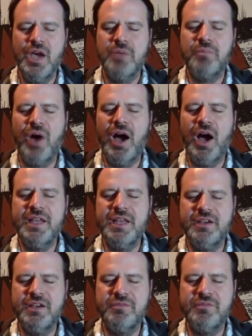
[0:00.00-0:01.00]
Body
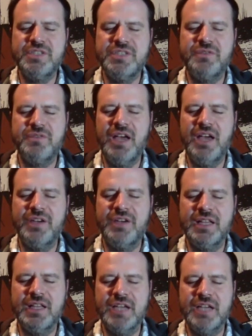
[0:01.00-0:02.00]
of misfiring
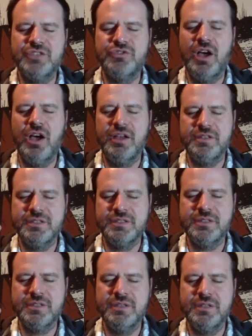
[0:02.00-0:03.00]

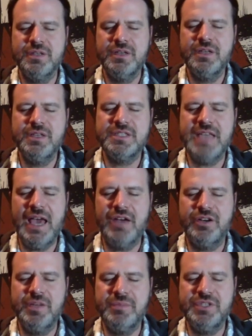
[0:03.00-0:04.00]
electrons, scattered
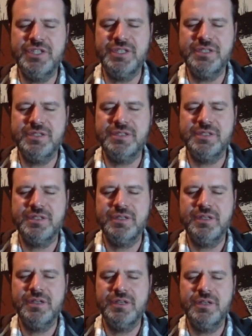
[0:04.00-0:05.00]
images,
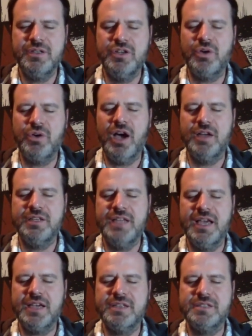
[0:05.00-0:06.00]
no
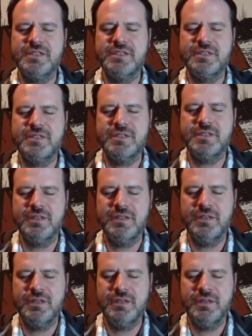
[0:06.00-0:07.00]
contexts.
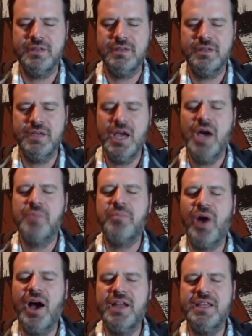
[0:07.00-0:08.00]

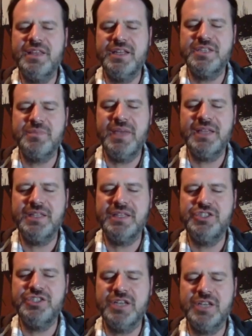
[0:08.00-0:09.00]
Body that is mainly
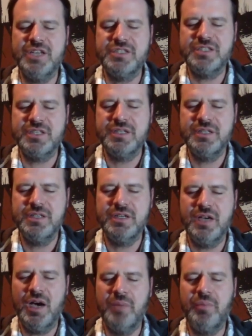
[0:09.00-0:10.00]
just
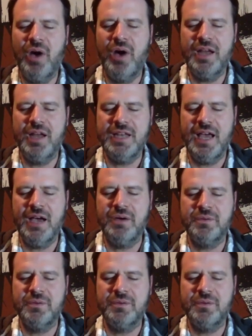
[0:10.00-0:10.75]
a body now.